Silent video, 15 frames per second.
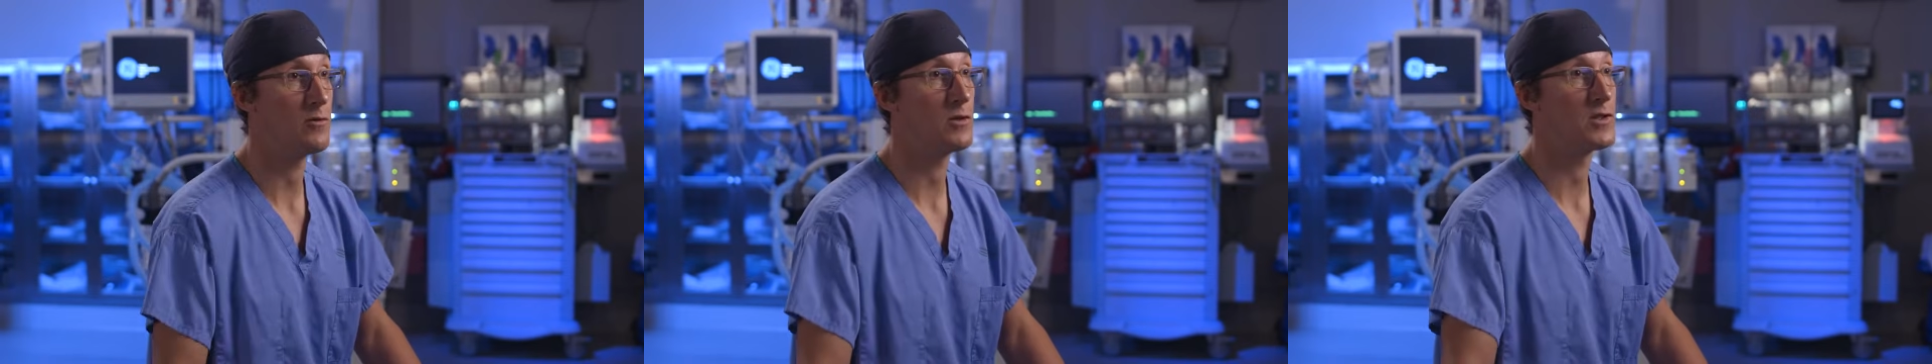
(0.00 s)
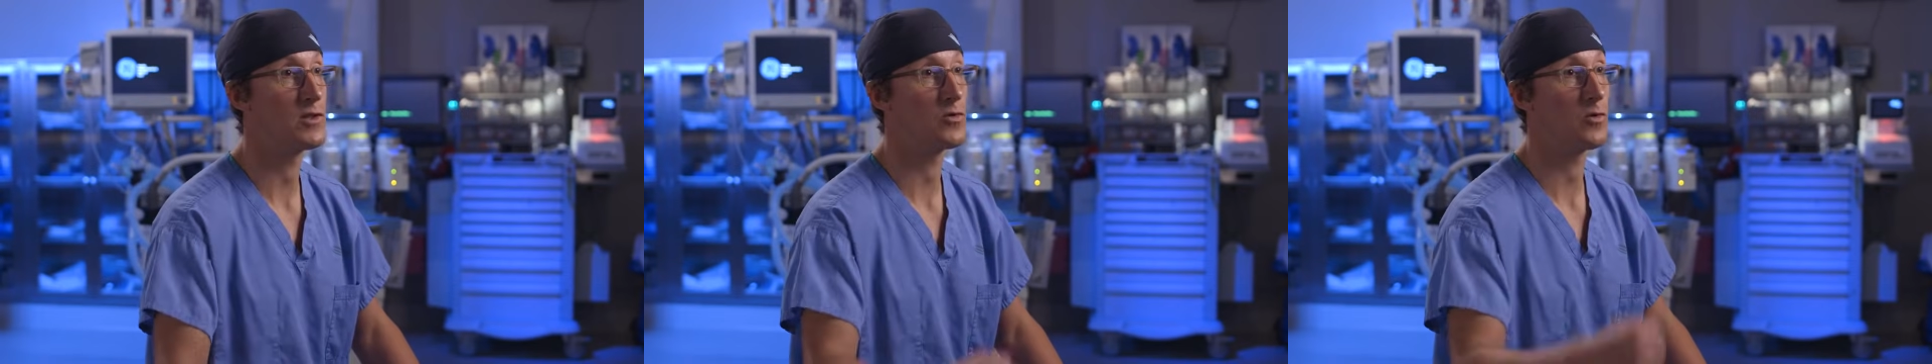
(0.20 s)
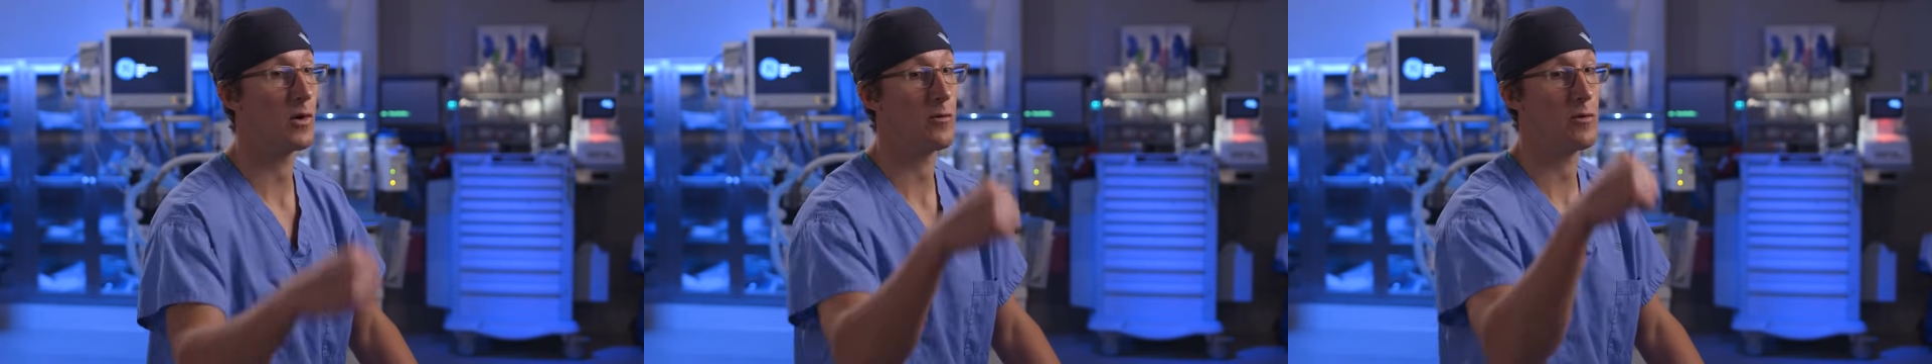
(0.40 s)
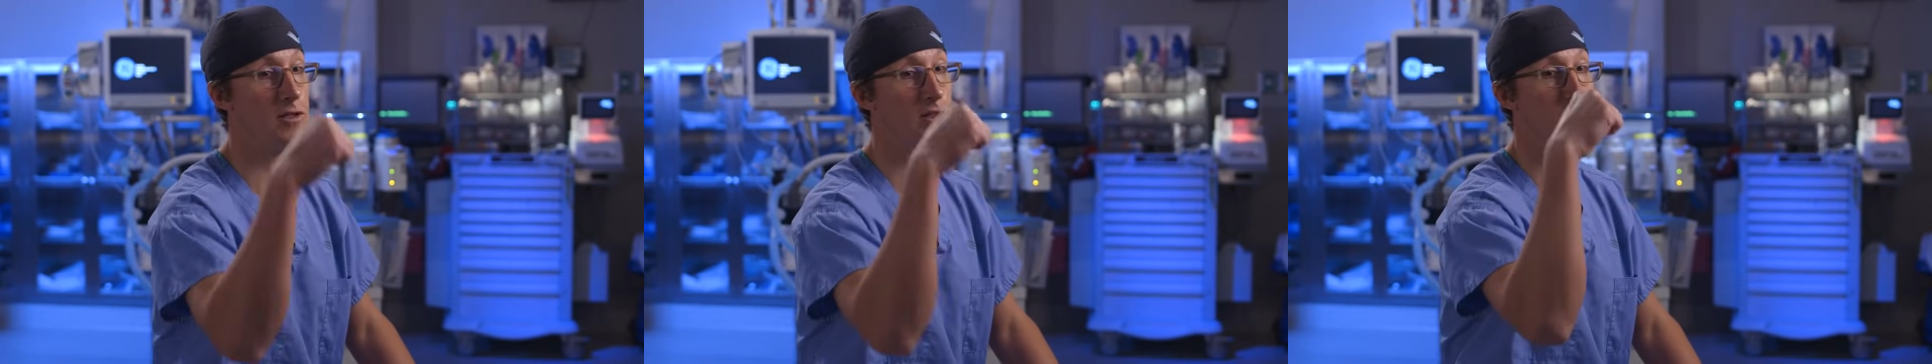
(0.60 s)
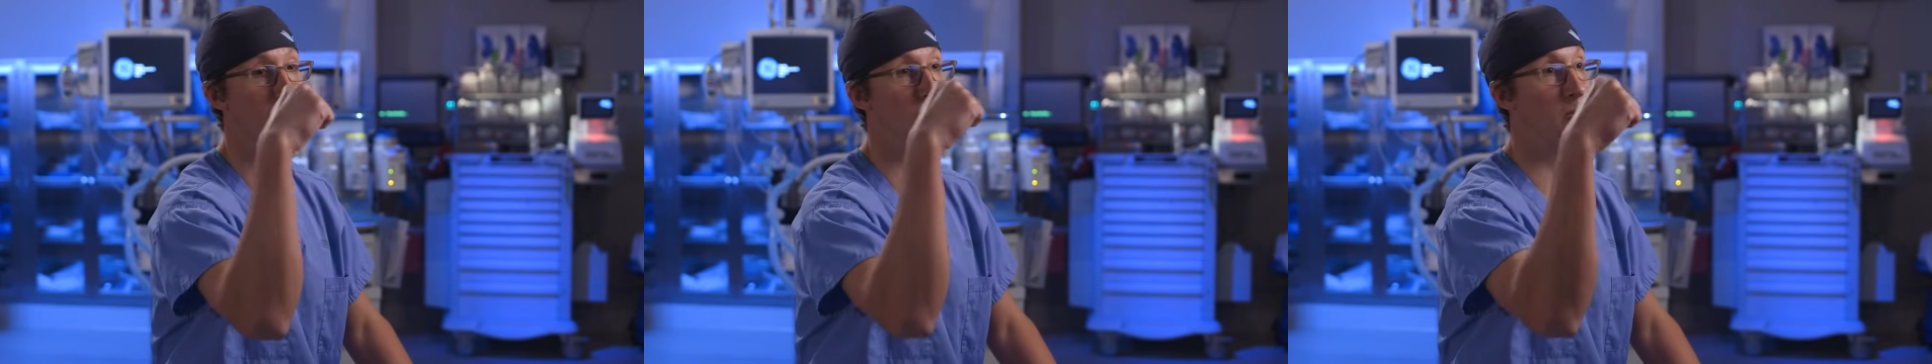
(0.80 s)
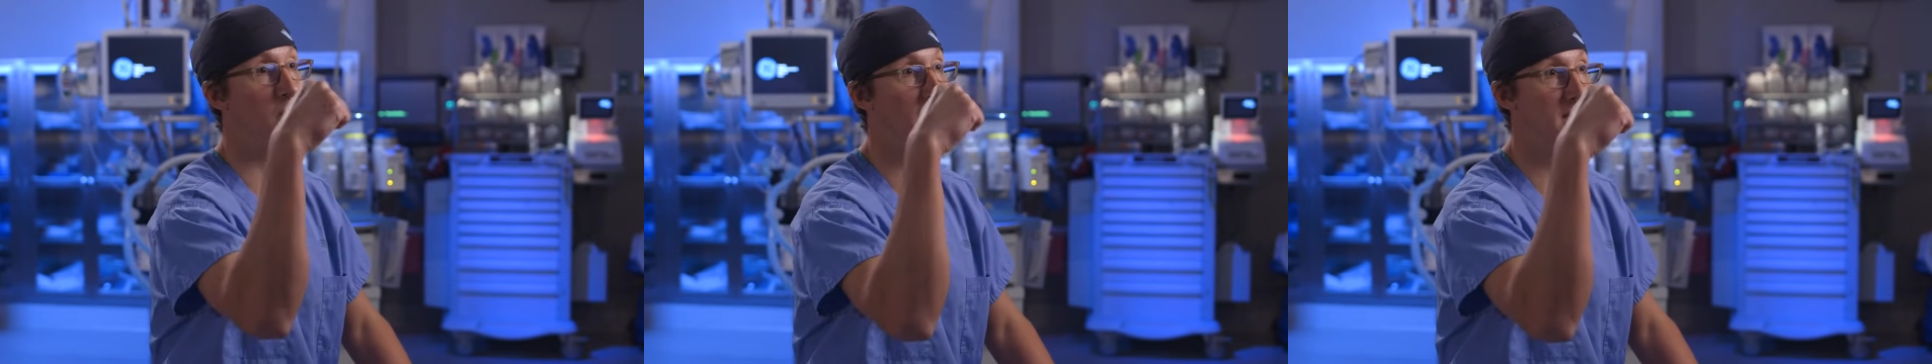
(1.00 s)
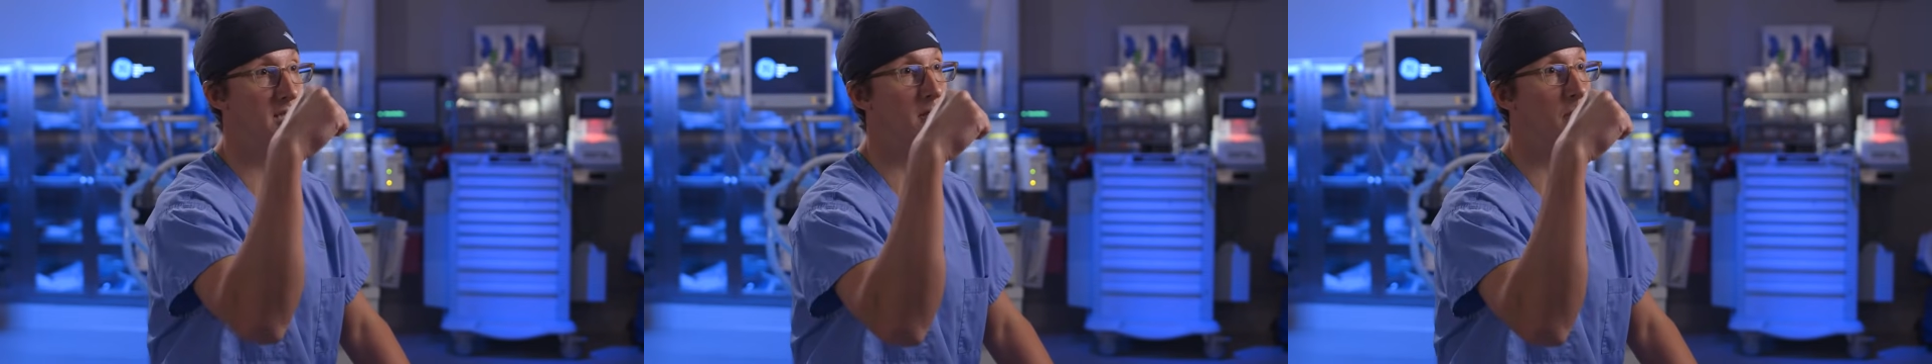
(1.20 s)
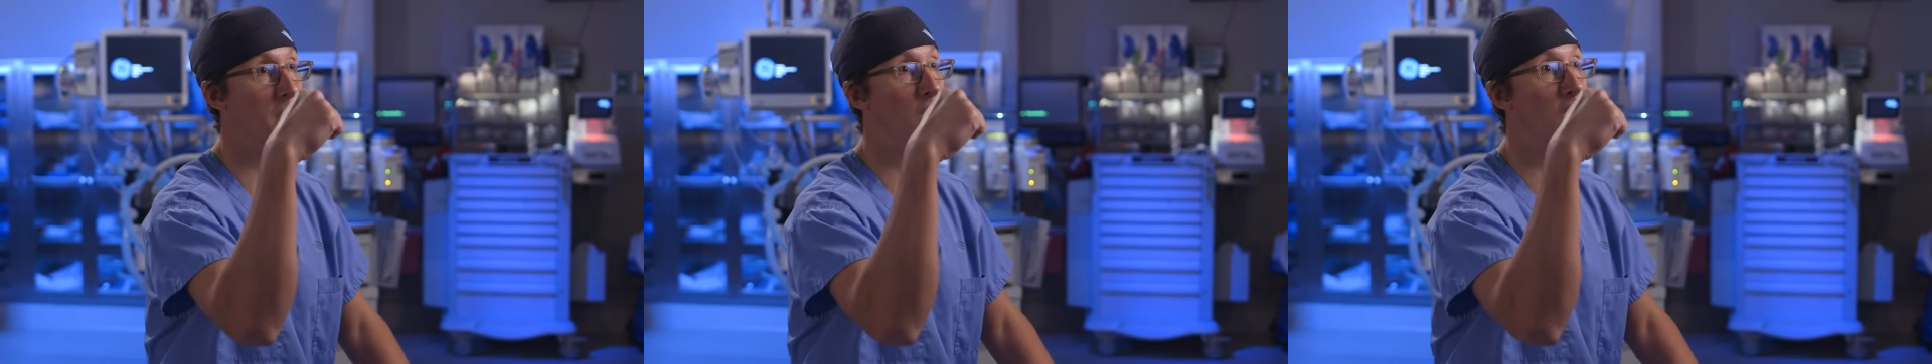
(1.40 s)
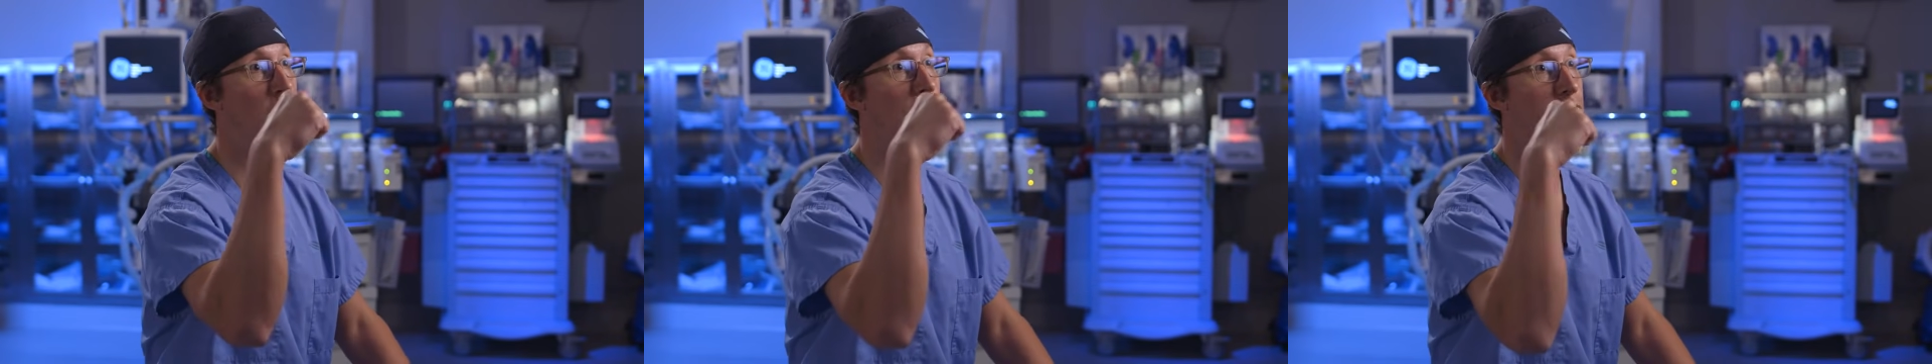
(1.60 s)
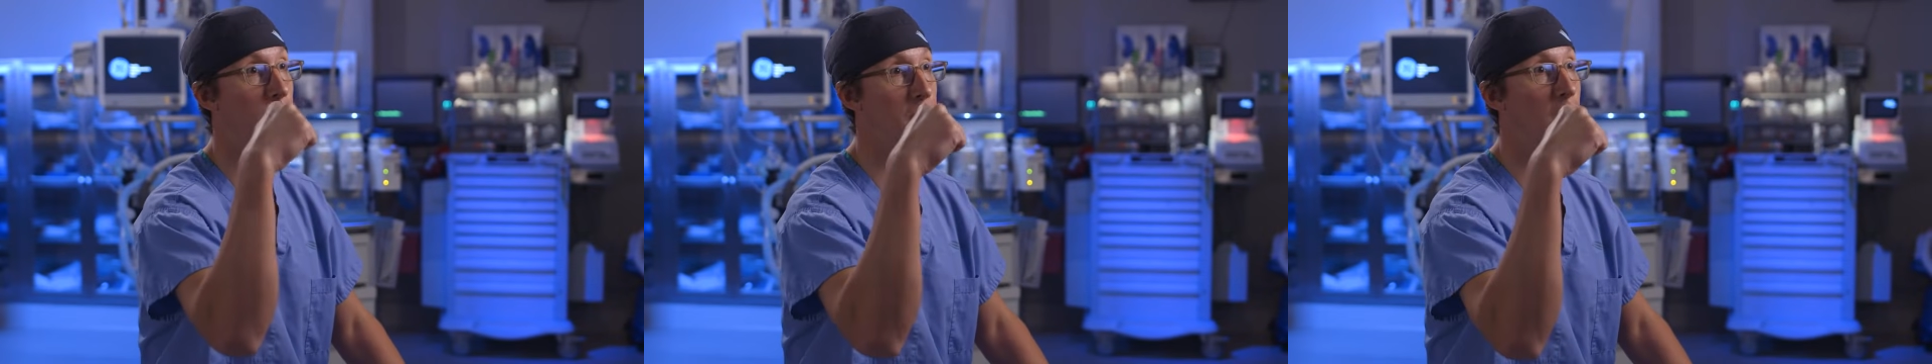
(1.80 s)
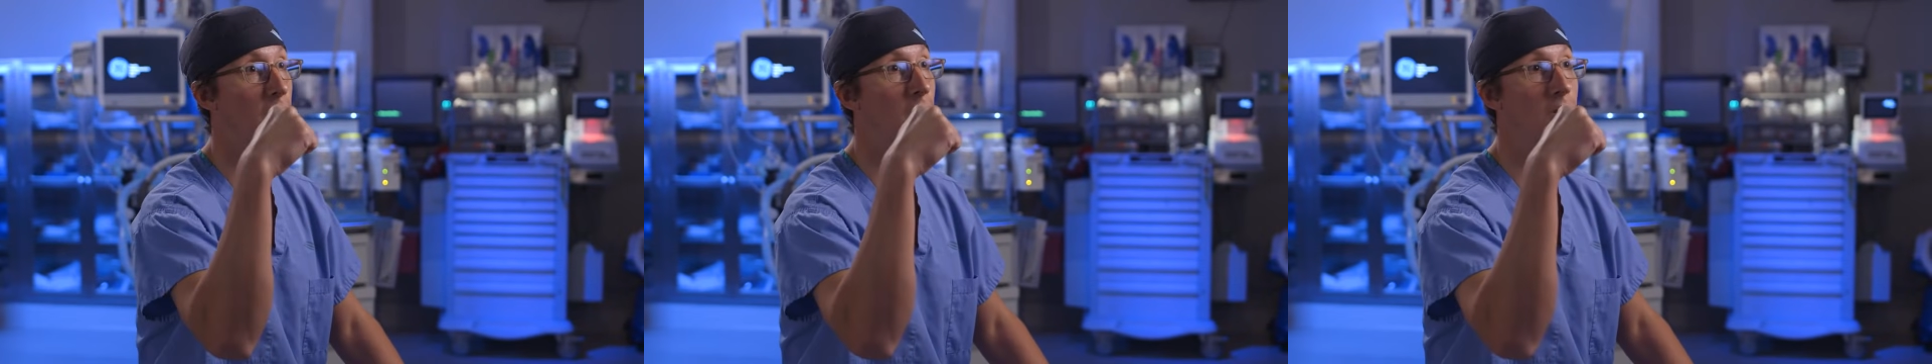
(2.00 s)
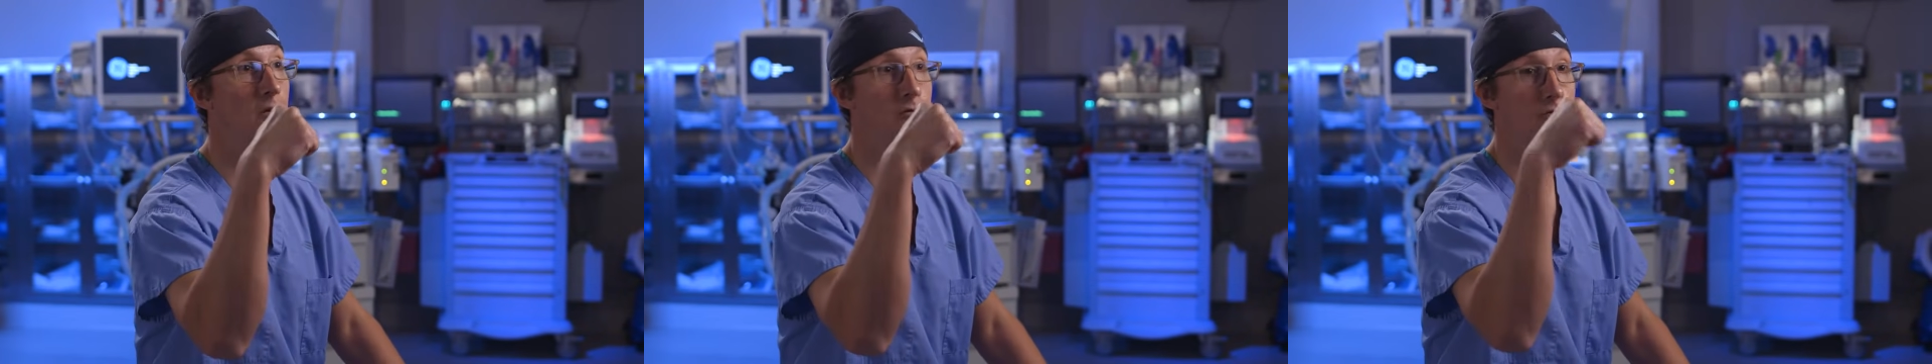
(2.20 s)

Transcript: which is where we just replaced the ball with the ball